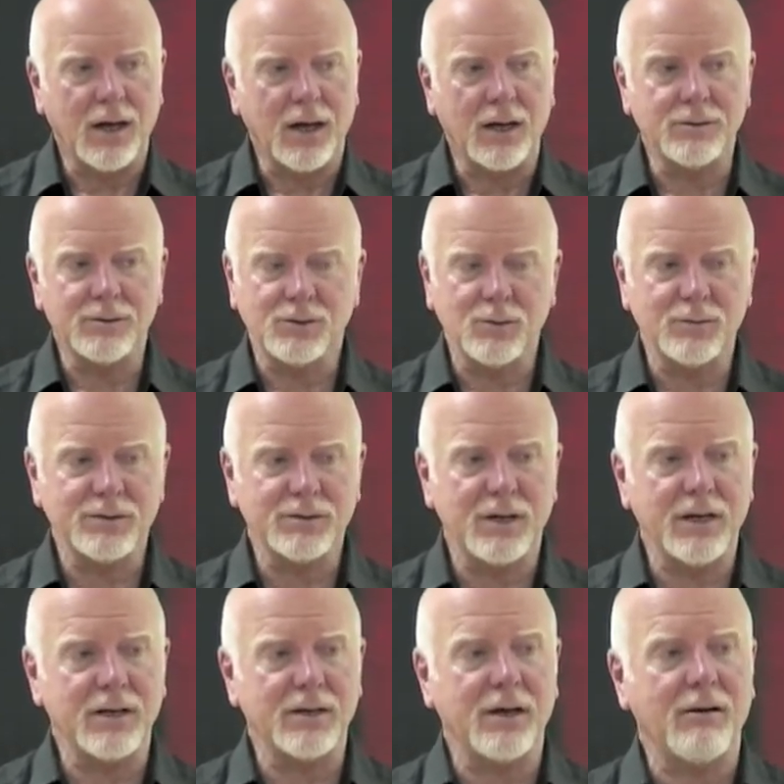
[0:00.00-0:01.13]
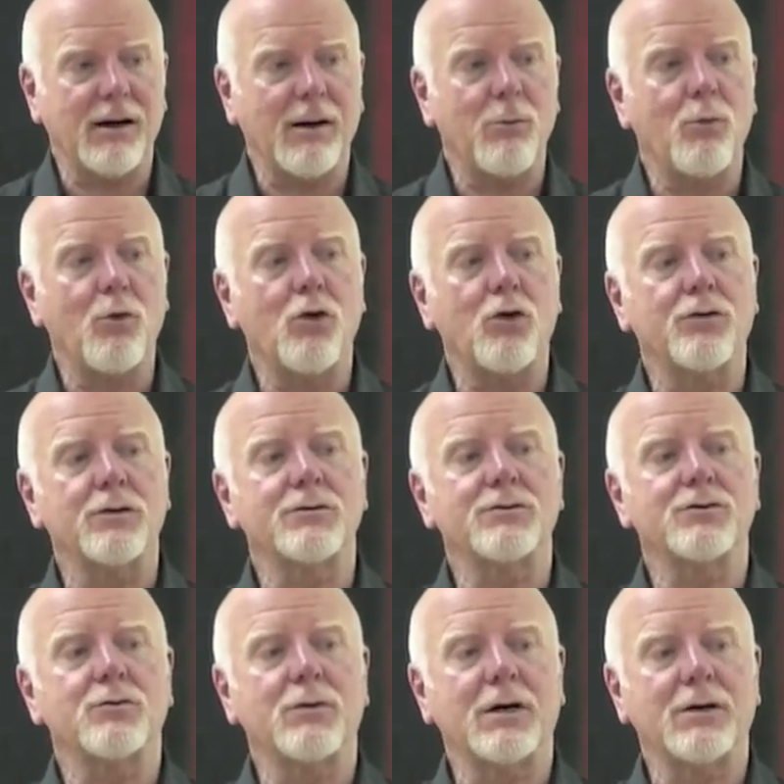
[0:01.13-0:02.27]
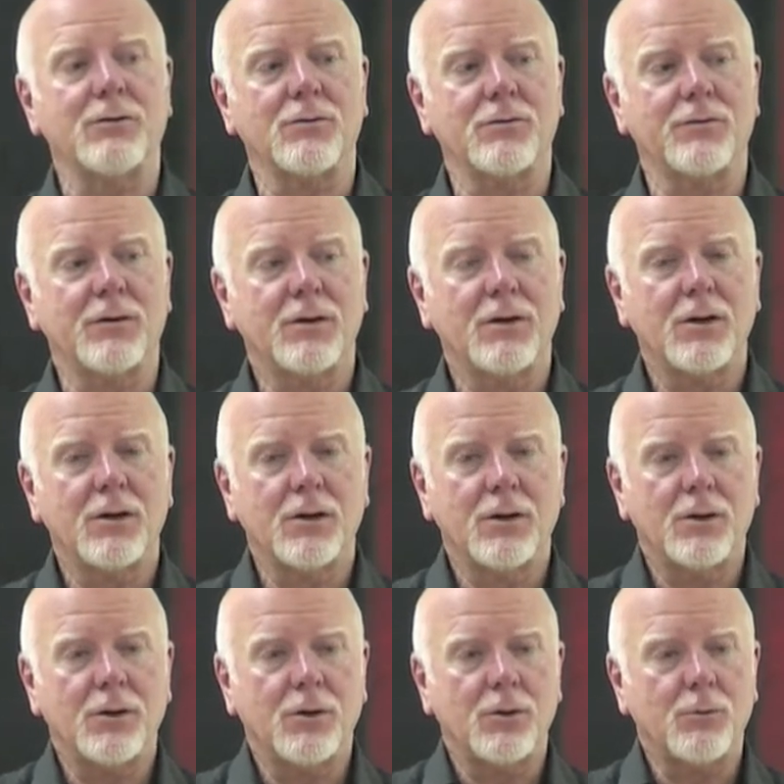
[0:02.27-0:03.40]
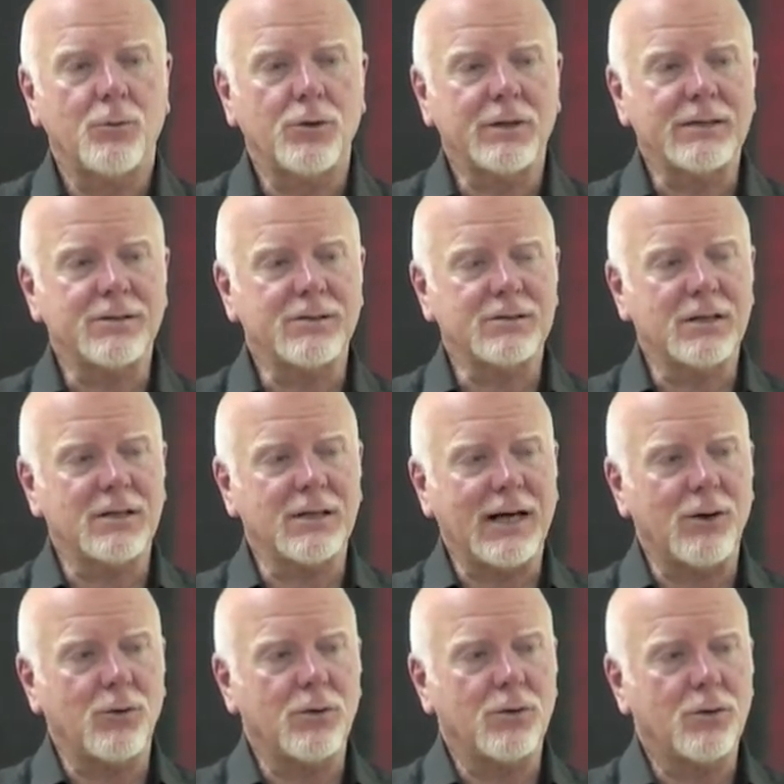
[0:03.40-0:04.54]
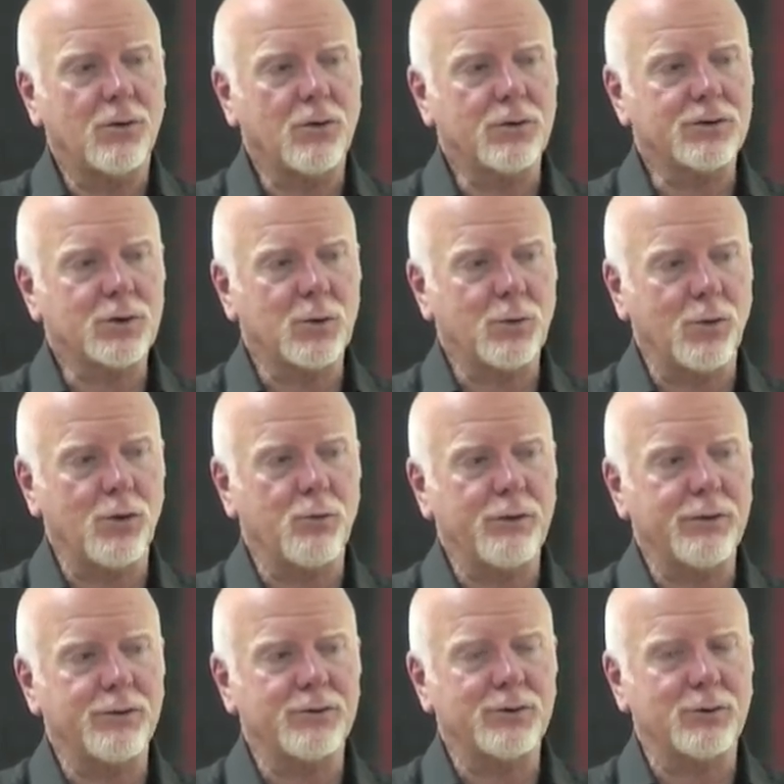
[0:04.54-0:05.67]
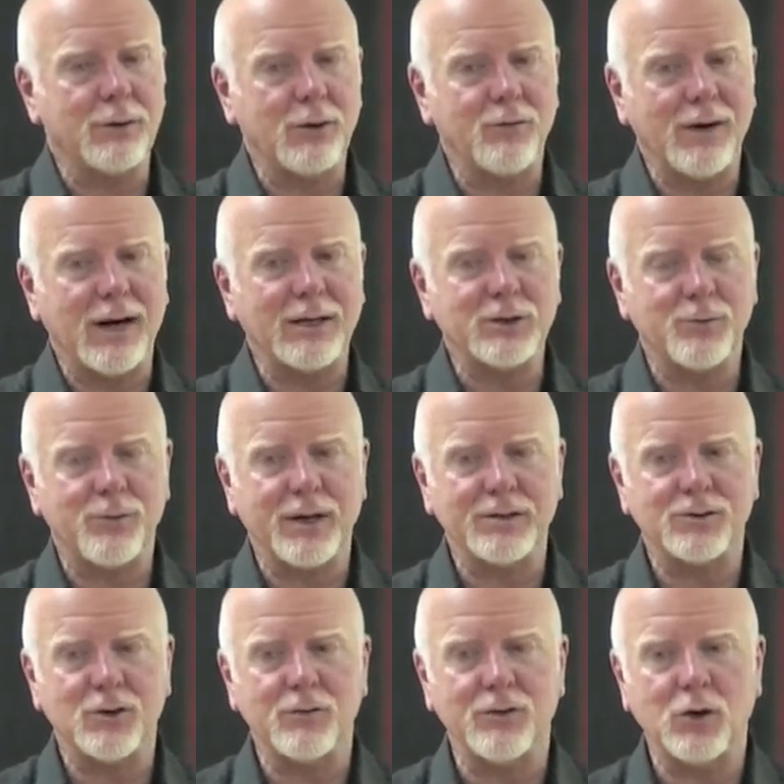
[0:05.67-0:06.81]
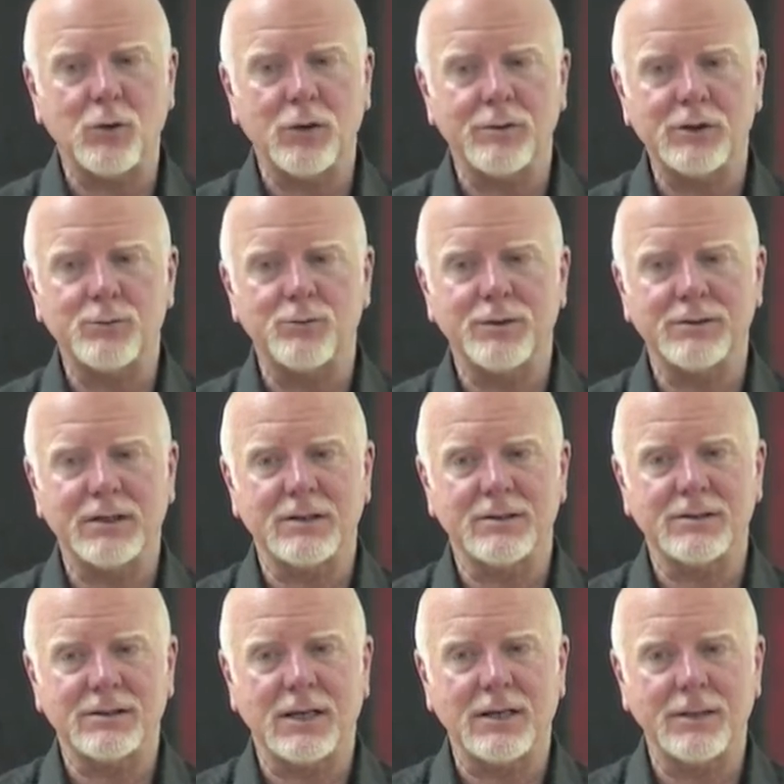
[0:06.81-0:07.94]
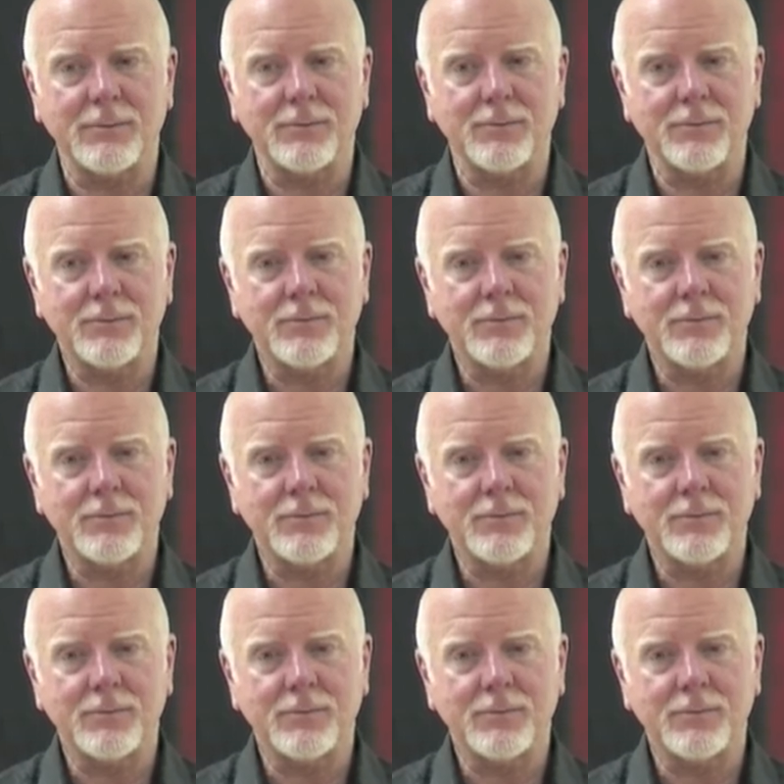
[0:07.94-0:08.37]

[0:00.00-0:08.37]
and some say there are more than 12. But let us allow us to work with the 12 aspects of you at this particular time.